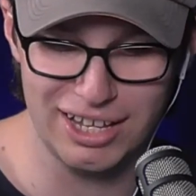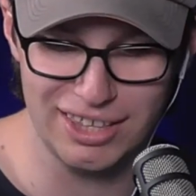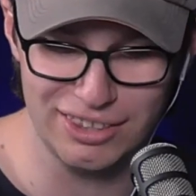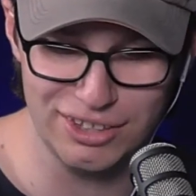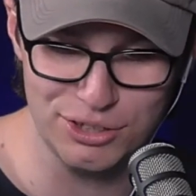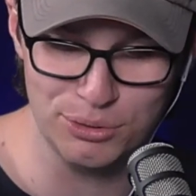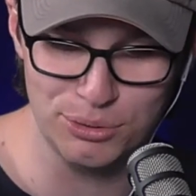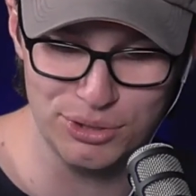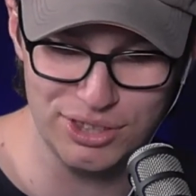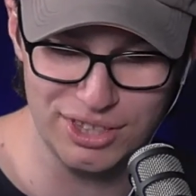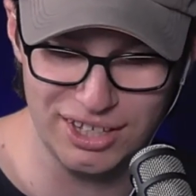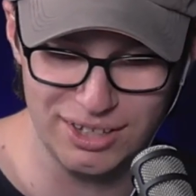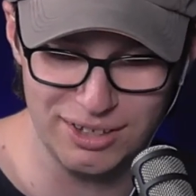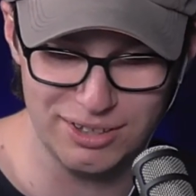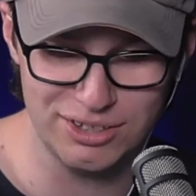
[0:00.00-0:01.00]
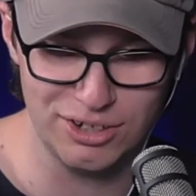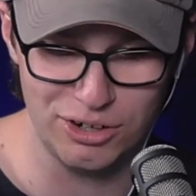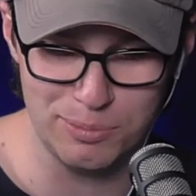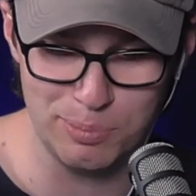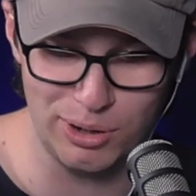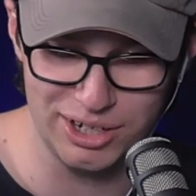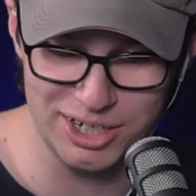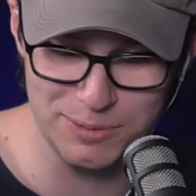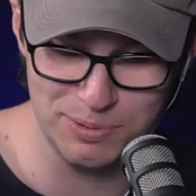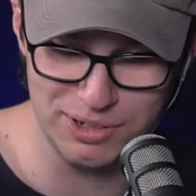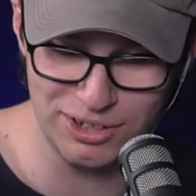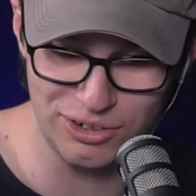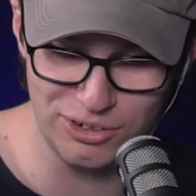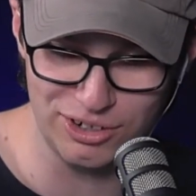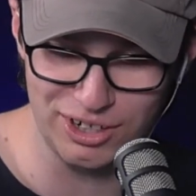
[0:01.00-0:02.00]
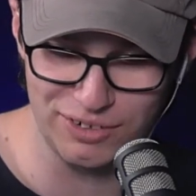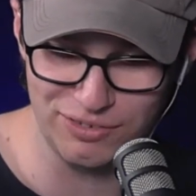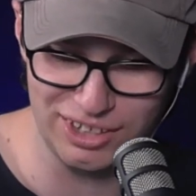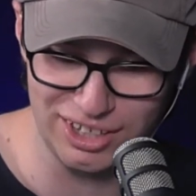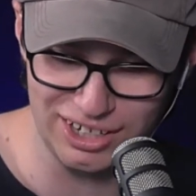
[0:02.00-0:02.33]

this horse that Tony Pike has been good enough to